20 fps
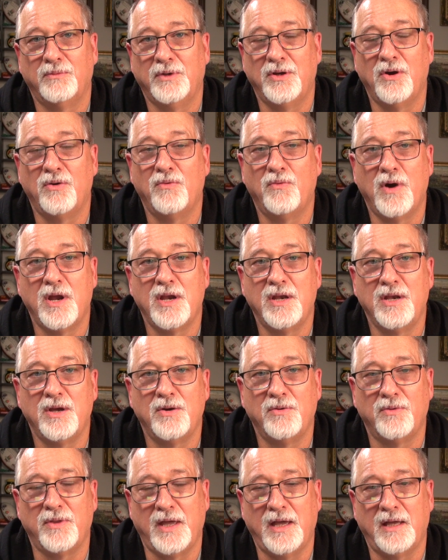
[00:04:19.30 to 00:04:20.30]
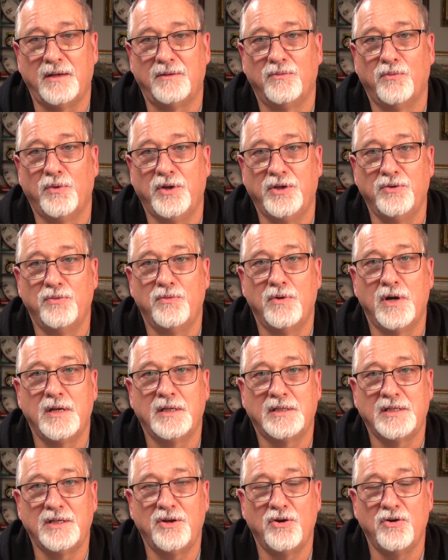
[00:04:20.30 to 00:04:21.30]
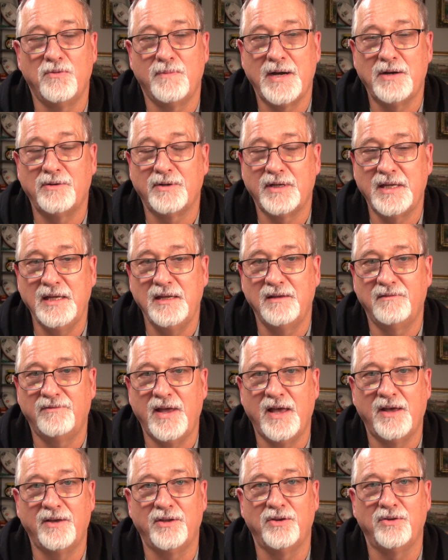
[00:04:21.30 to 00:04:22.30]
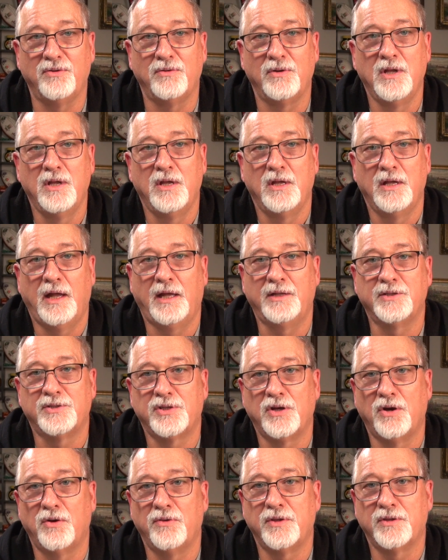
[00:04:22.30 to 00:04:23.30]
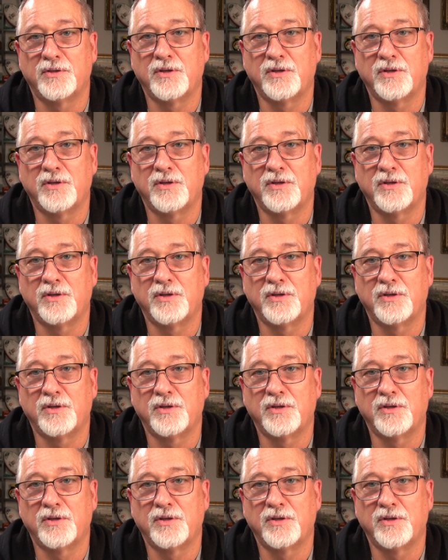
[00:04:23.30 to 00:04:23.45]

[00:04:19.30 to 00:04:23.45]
We don't want to know that. We do want it to know about key and value. And so the